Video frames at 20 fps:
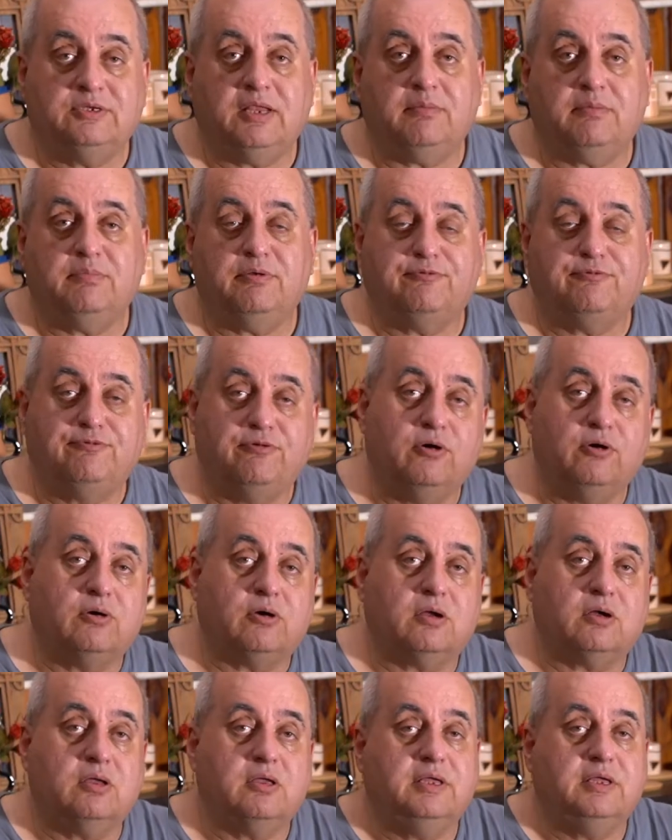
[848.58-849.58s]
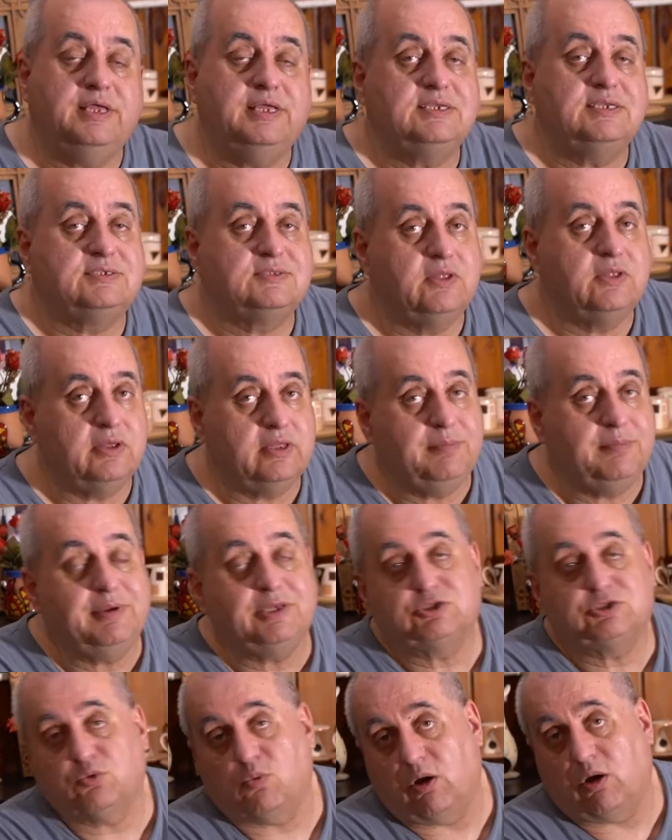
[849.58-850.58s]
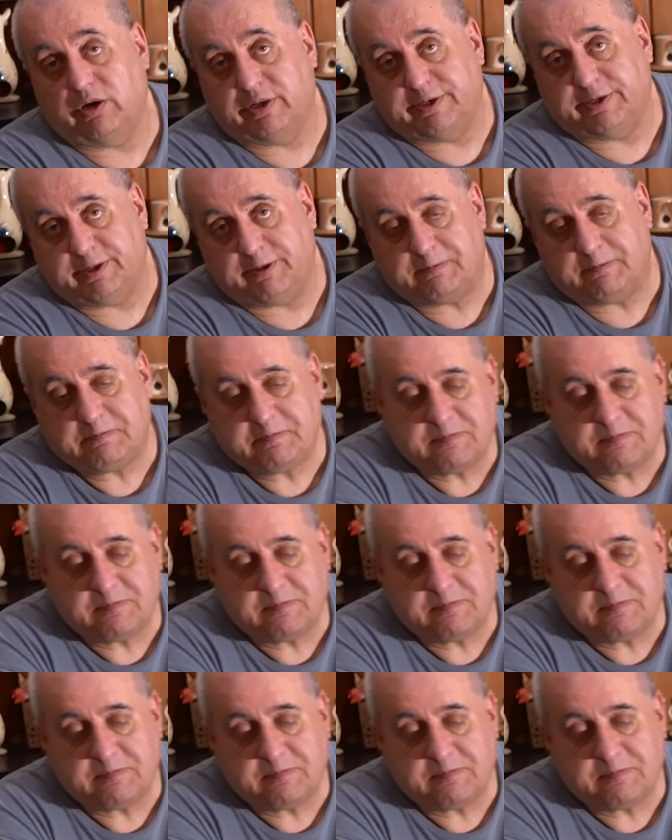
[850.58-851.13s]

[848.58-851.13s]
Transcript: number 4 is the image quality.